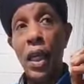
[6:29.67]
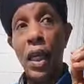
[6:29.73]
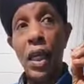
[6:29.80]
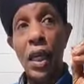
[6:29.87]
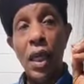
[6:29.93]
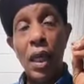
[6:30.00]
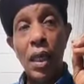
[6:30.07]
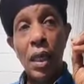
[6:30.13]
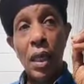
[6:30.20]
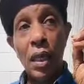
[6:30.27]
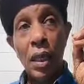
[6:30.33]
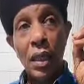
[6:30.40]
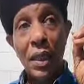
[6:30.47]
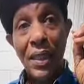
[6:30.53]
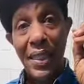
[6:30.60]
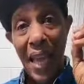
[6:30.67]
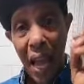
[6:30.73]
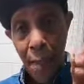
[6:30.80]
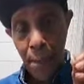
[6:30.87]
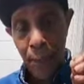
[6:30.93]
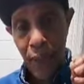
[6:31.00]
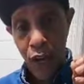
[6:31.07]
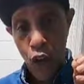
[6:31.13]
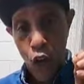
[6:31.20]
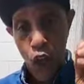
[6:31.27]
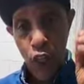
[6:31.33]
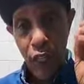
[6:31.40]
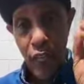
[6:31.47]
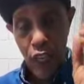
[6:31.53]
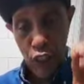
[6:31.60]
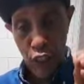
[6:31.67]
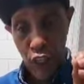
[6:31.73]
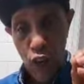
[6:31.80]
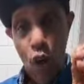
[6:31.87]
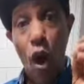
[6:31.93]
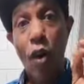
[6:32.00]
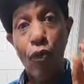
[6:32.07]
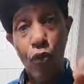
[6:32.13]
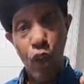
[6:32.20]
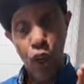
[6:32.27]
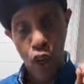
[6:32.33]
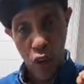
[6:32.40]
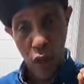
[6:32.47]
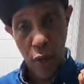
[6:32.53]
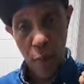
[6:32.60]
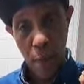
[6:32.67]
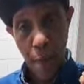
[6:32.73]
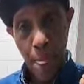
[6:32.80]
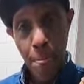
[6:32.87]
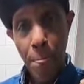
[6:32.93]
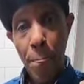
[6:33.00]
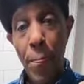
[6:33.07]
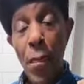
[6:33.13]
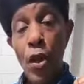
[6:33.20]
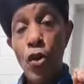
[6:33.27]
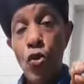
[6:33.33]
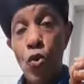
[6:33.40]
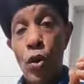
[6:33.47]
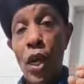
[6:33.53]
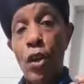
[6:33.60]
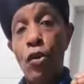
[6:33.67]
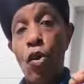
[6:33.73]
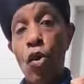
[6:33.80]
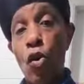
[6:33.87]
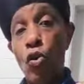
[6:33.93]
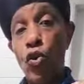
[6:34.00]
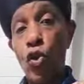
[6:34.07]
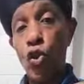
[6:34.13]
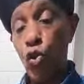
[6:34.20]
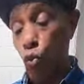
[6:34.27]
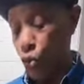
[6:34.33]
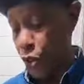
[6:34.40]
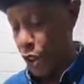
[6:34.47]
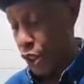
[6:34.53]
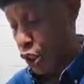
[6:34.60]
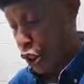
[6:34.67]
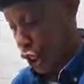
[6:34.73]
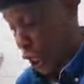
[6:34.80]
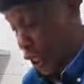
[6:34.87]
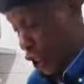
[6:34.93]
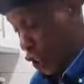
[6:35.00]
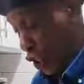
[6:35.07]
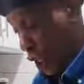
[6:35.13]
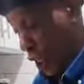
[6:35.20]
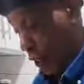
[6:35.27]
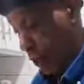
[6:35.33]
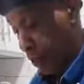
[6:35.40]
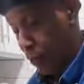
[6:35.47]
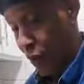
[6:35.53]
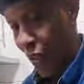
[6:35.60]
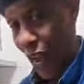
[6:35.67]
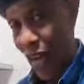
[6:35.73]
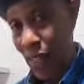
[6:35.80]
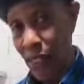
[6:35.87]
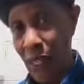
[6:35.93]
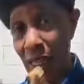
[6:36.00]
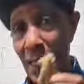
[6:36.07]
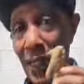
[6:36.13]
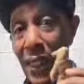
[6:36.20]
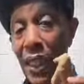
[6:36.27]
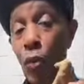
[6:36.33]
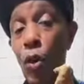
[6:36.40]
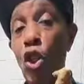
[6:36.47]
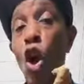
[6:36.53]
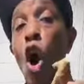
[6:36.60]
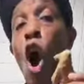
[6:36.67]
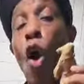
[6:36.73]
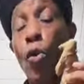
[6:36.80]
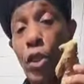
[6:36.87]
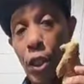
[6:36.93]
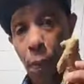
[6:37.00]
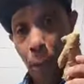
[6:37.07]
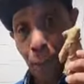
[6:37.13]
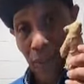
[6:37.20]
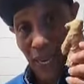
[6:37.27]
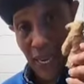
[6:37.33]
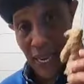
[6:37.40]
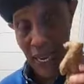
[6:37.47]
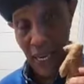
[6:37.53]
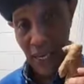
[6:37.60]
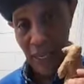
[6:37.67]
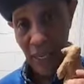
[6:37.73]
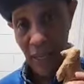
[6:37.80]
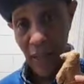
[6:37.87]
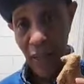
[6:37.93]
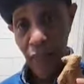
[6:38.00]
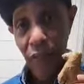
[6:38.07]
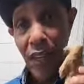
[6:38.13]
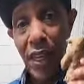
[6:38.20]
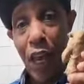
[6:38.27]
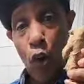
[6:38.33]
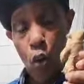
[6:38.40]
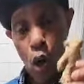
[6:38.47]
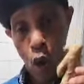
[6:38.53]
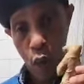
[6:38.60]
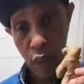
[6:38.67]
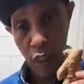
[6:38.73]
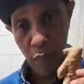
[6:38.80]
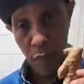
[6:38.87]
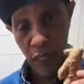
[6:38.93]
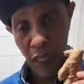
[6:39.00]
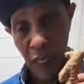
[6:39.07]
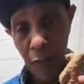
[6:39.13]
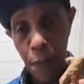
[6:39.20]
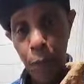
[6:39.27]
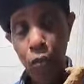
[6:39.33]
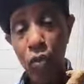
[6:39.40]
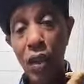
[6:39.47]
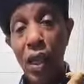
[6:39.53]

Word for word: a damp condition of the lung, you can also use the ginger as a tea with orange peel the yellow orange peel